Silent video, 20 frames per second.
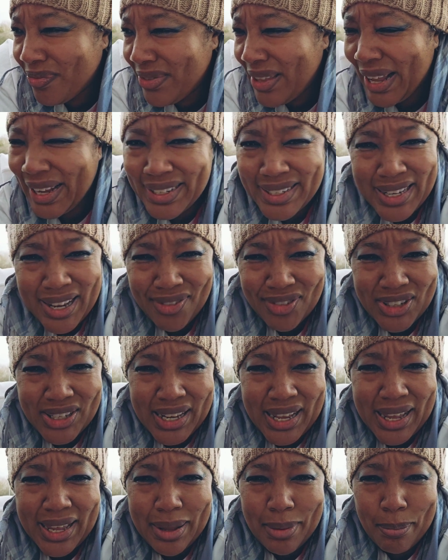
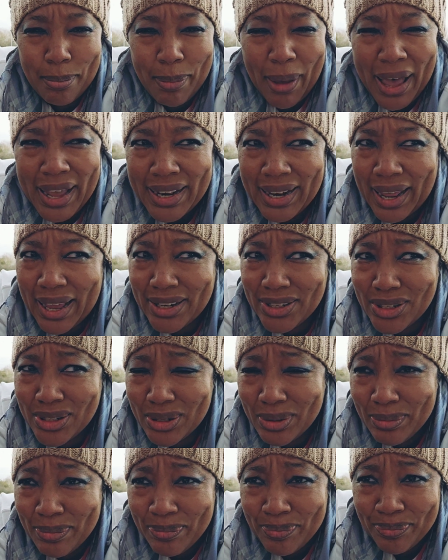negativity and
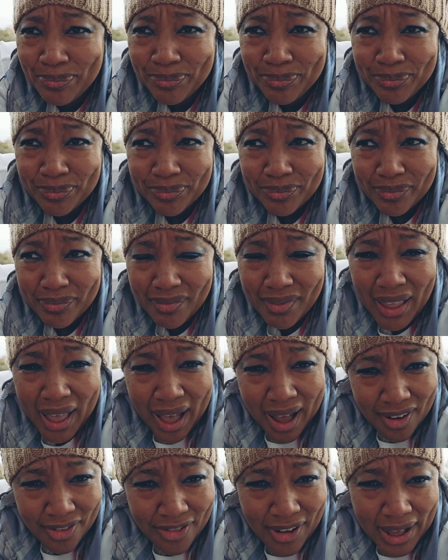backlash
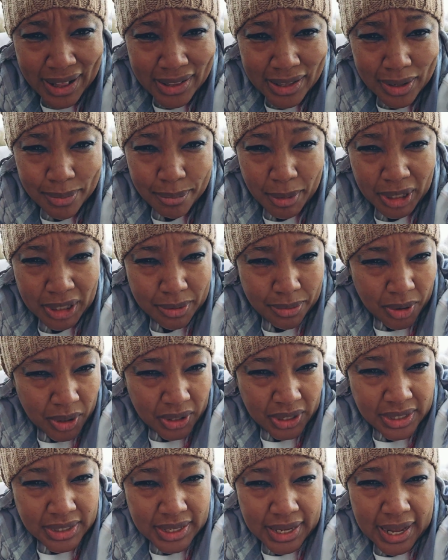I felt in my
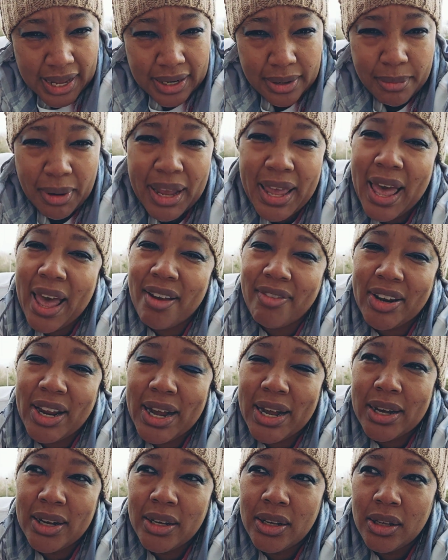community and in my
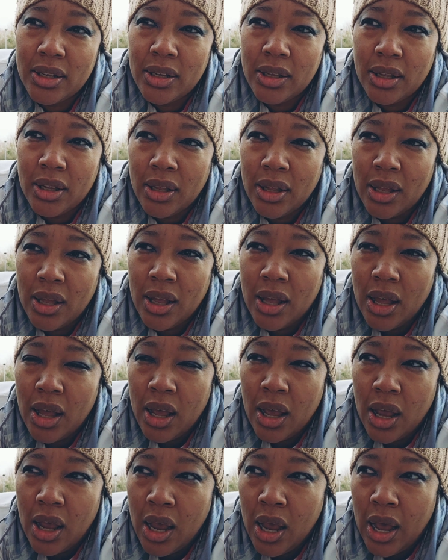area.
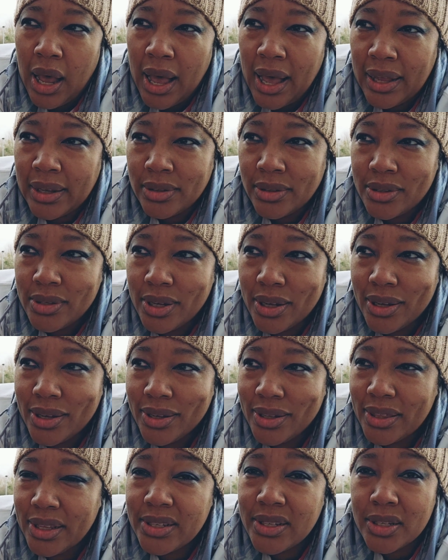And
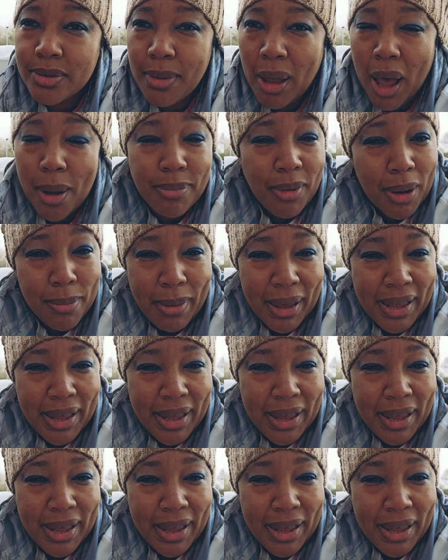this is I'm